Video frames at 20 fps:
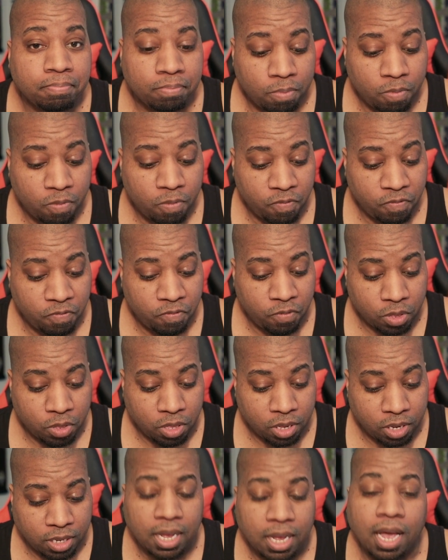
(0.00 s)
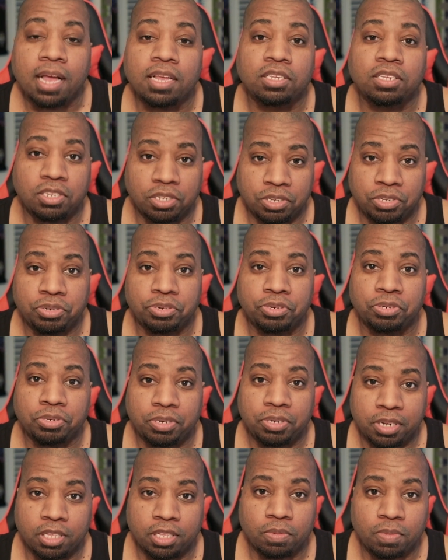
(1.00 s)
for the size sensors you're
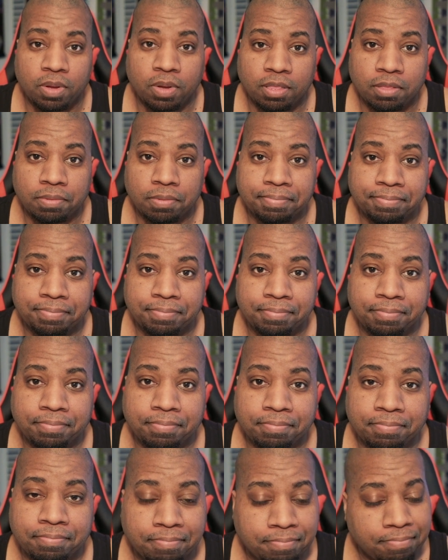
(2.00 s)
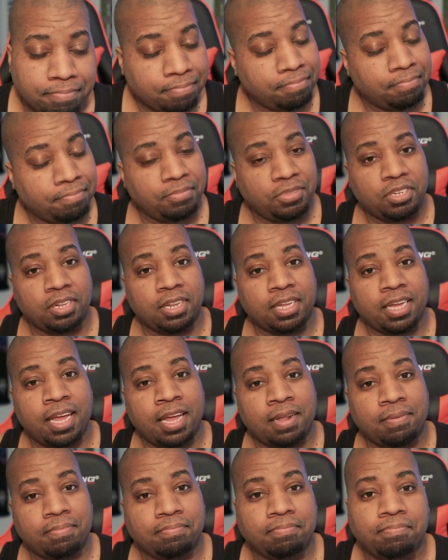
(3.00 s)
dealing with. That's all I
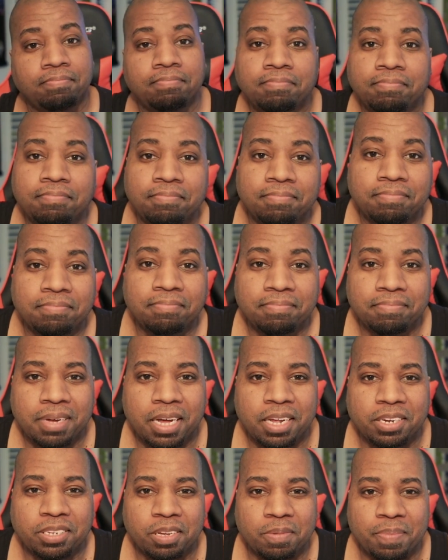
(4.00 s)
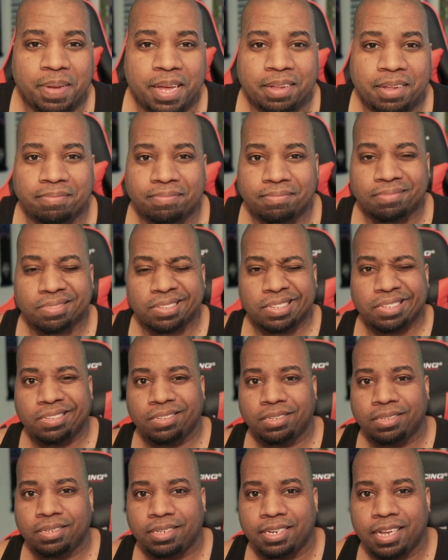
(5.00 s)
got. Bye, skip out.
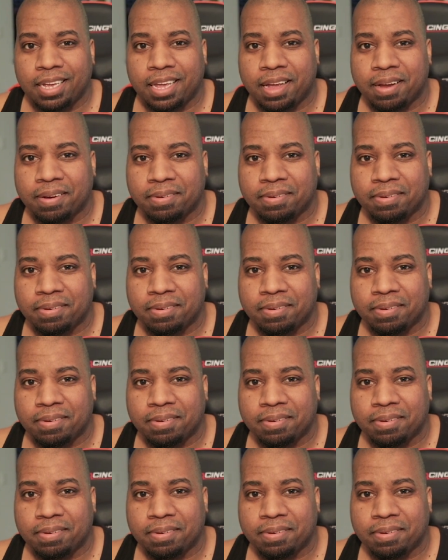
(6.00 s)
Take care.